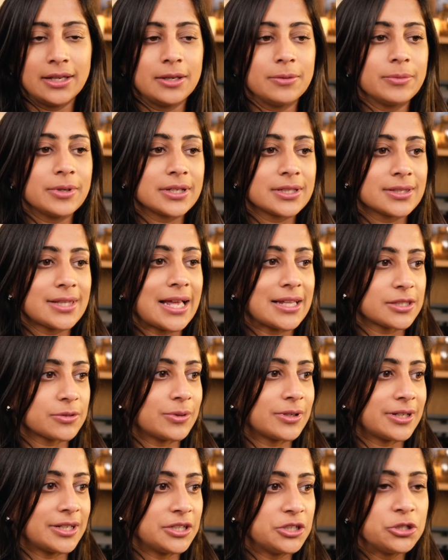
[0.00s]
because that's when
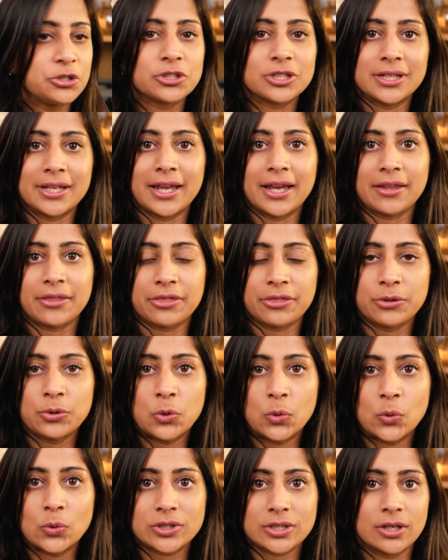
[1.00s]
I usually get a
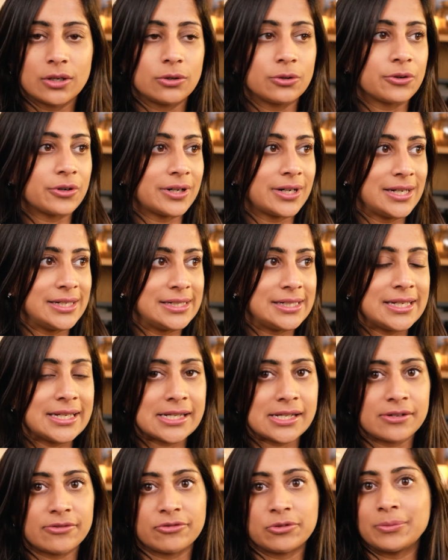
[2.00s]
thought or an
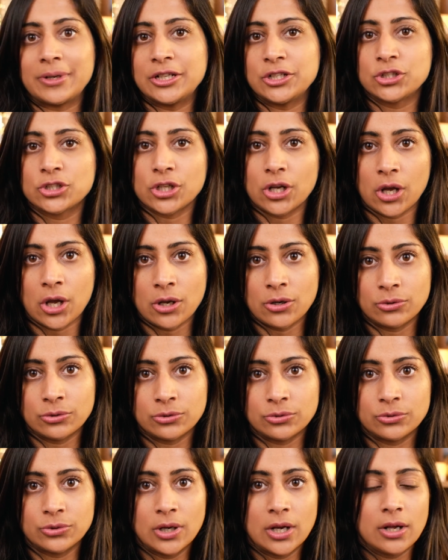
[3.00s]
idea for my
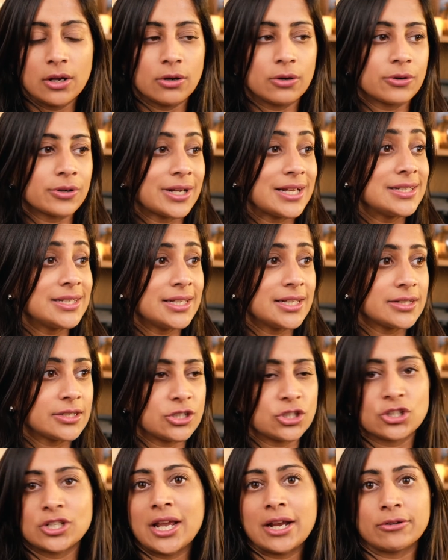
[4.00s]
journal or an idea to
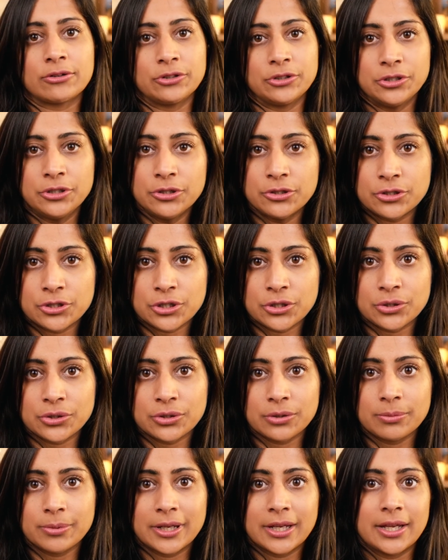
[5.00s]
share on
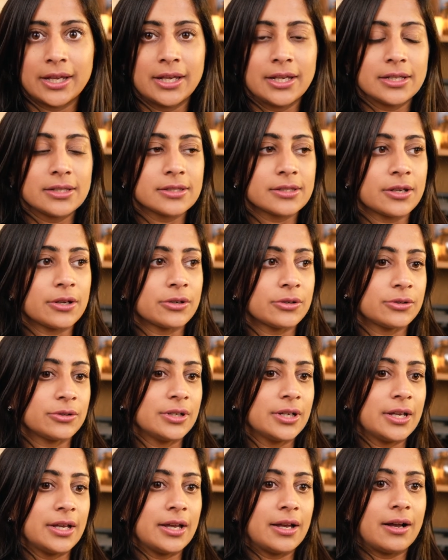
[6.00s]
YouTube. So
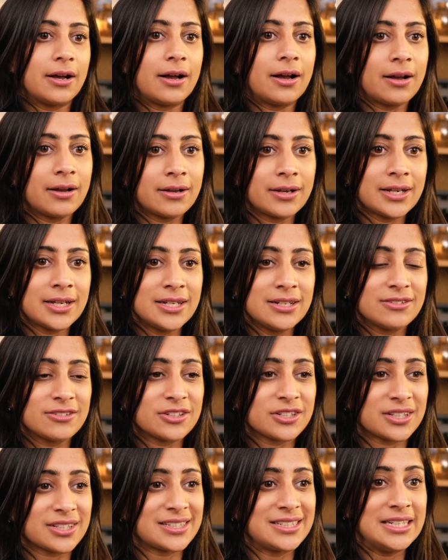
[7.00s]
I
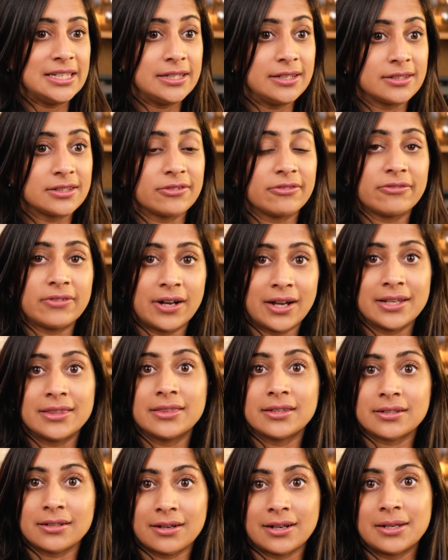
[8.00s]
just needed to find the
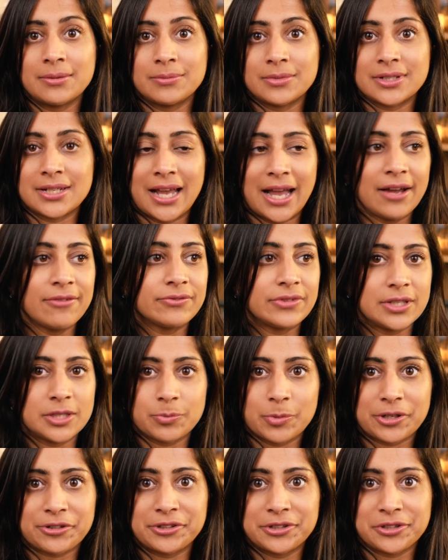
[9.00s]
time to have these
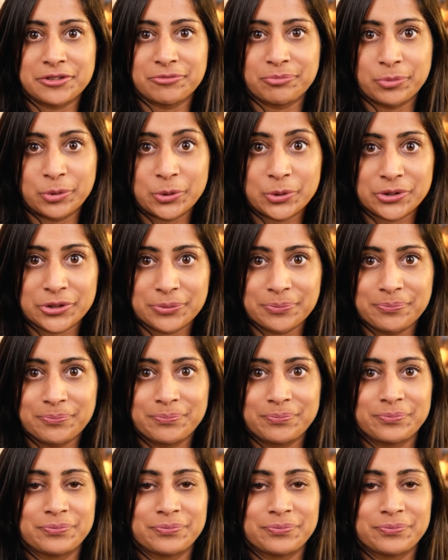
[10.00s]
periods of boredom.